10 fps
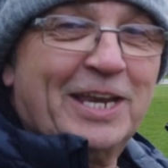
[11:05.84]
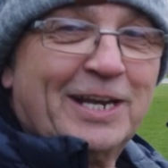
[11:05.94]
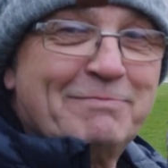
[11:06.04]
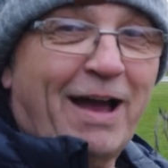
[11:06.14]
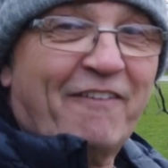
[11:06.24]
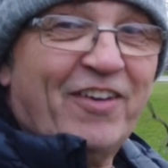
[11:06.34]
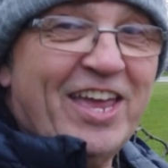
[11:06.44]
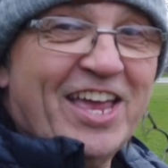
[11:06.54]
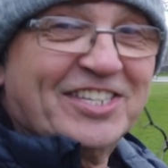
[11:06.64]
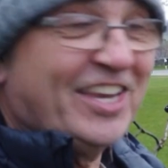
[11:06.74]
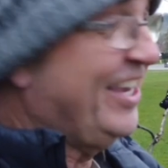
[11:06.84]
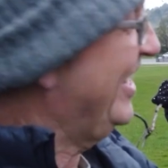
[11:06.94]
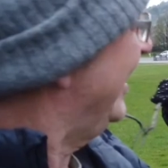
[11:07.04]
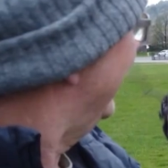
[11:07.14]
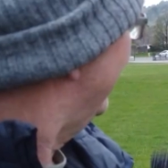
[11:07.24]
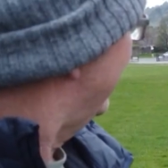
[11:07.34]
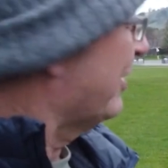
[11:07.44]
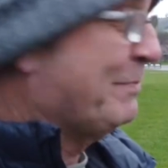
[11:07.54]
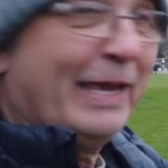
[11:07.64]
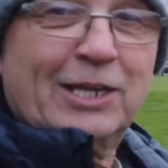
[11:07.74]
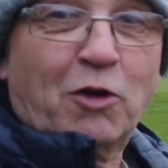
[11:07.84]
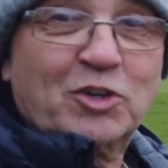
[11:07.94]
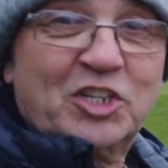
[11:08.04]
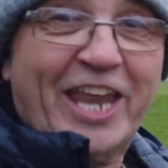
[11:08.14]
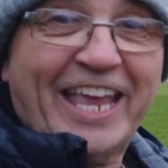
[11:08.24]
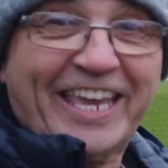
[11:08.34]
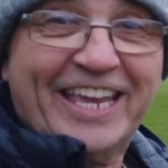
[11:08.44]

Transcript: tickling my face with a big long stick.